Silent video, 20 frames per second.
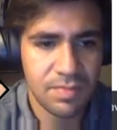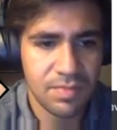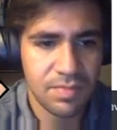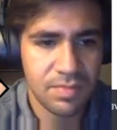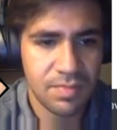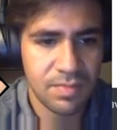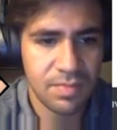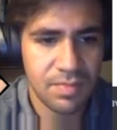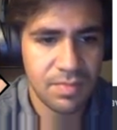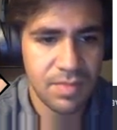
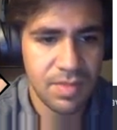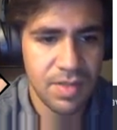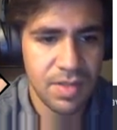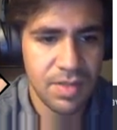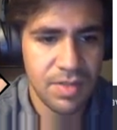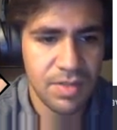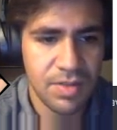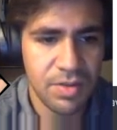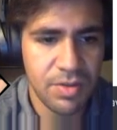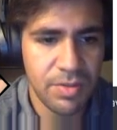
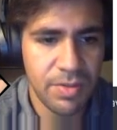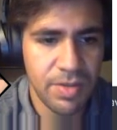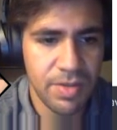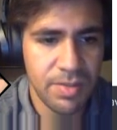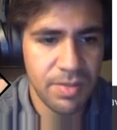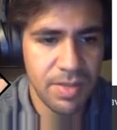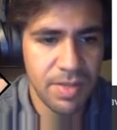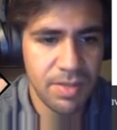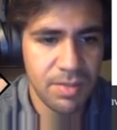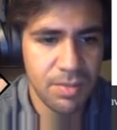Is there a way to
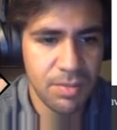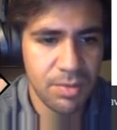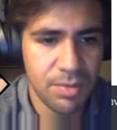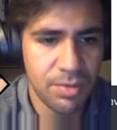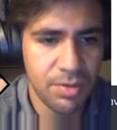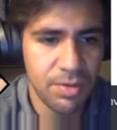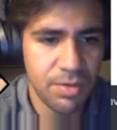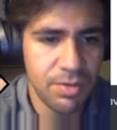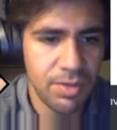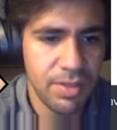make it more
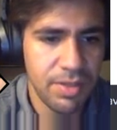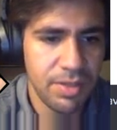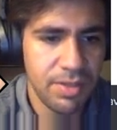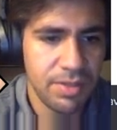gooey?